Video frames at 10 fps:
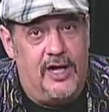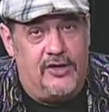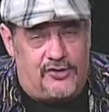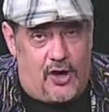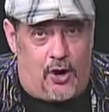
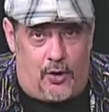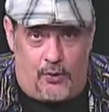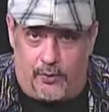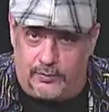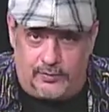
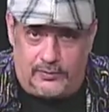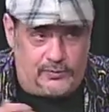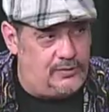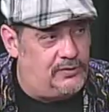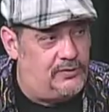So on
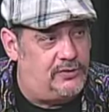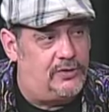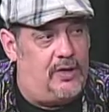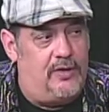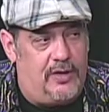channels
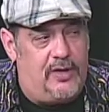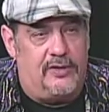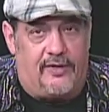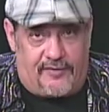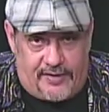fifteen and seventy-four.